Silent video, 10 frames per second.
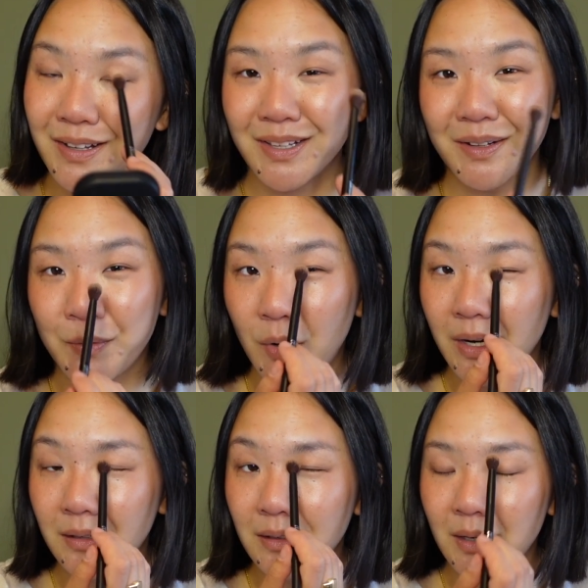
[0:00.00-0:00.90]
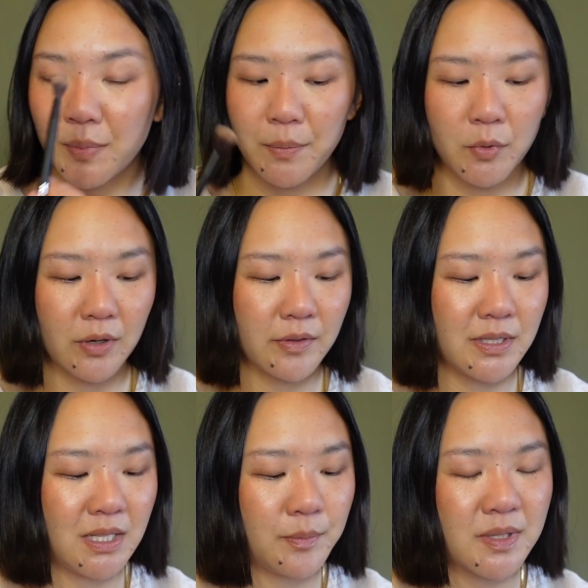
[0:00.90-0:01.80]
I want a little bit more of a
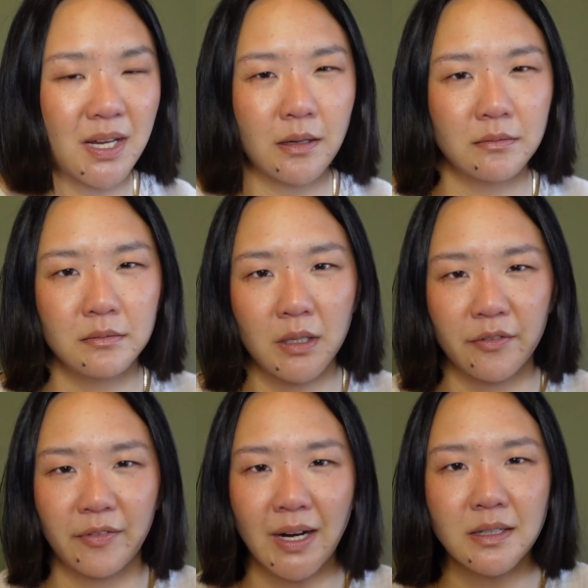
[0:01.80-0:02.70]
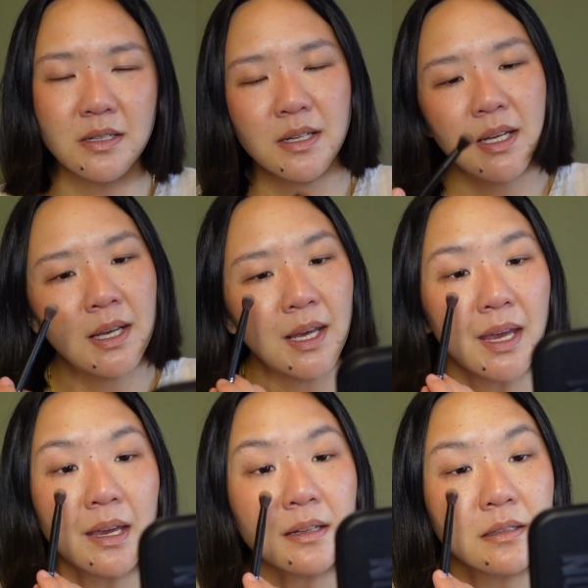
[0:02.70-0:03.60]
deep set effect.
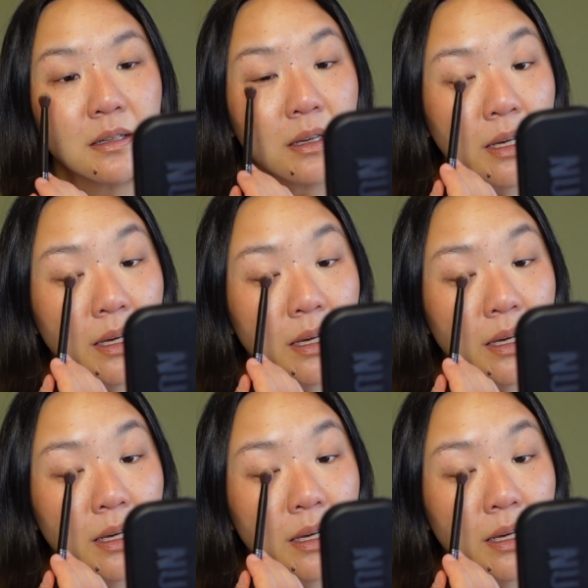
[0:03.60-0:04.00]
And